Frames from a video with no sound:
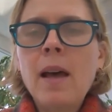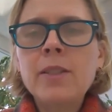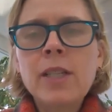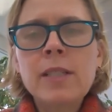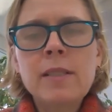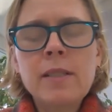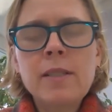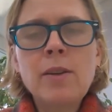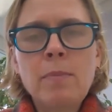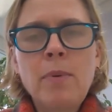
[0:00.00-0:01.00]
Just
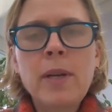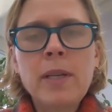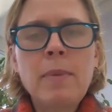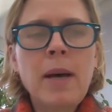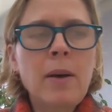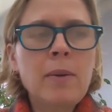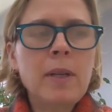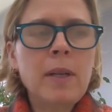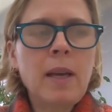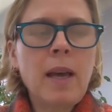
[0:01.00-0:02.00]
your point about
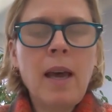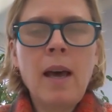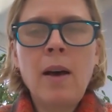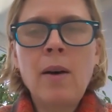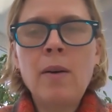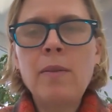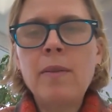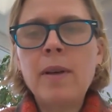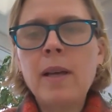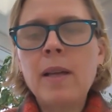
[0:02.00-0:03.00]

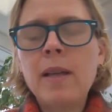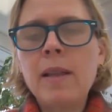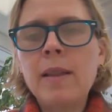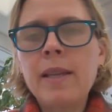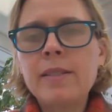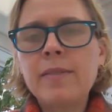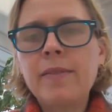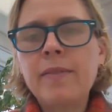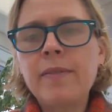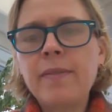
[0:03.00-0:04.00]
how this
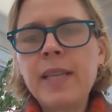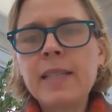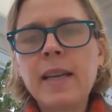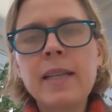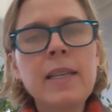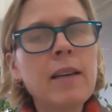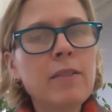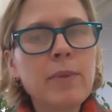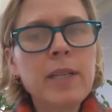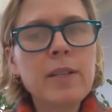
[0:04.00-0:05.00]
idea
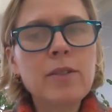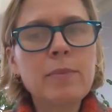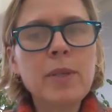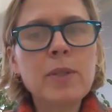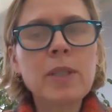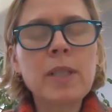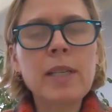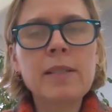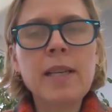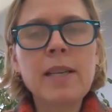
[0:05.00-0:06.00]
of redistribution
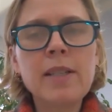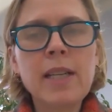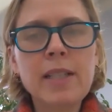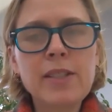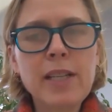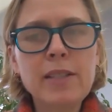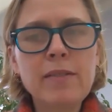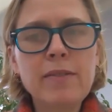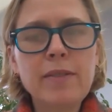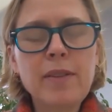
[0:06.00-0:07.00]
is an
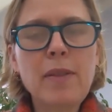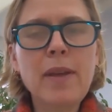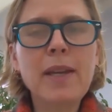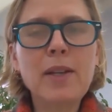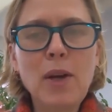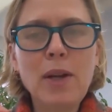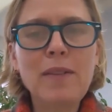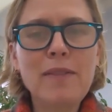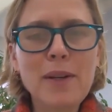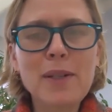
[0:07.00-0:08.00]
incentive thing and not a
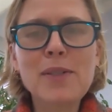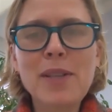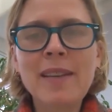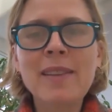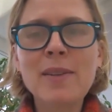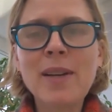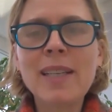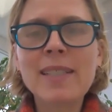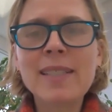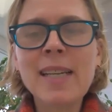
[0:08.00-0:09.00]
fairness thing in the
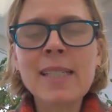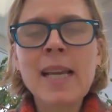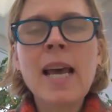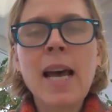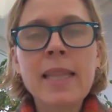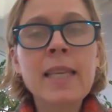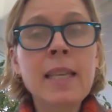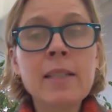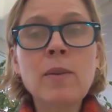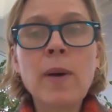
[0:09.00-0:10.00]
United States. I think
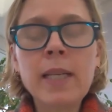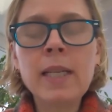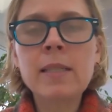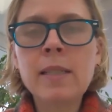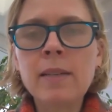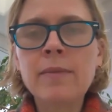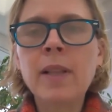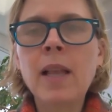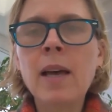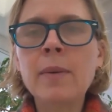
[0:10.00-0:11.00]
that's quite
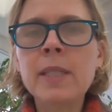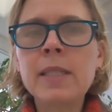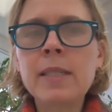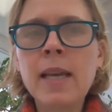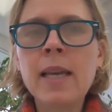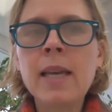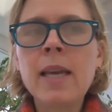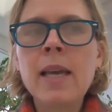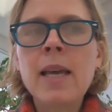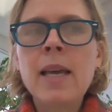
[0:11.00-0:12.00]
insightful. I would
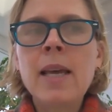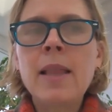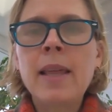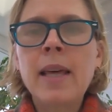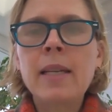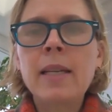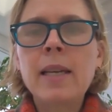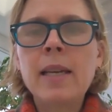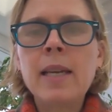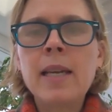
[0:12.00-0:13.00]
say that
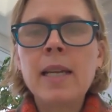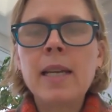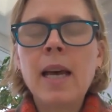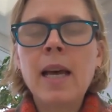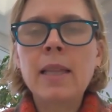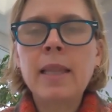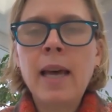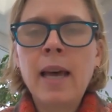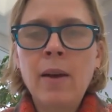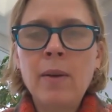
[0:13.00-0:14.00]
it
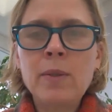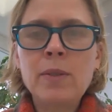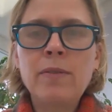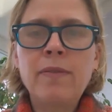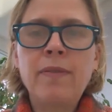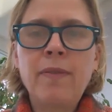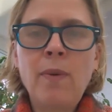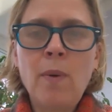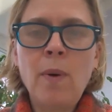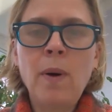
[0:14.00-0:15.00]
allows
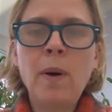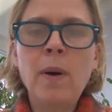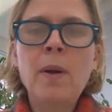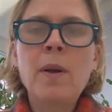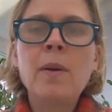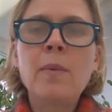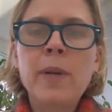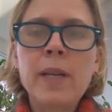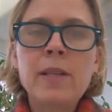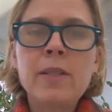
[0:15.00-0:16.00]
for
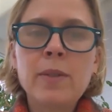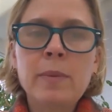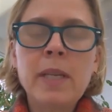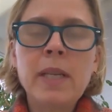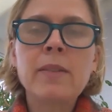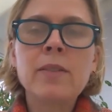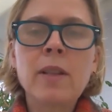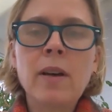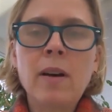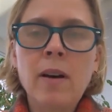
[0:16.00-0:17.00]
redistributing to
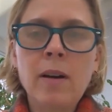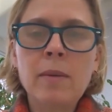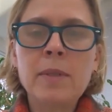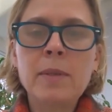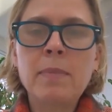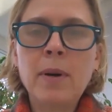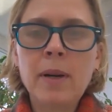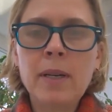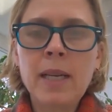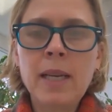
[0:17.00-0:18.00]
the harmed
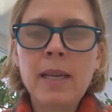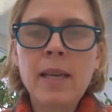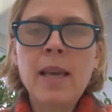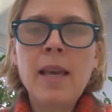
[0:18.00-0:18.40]
party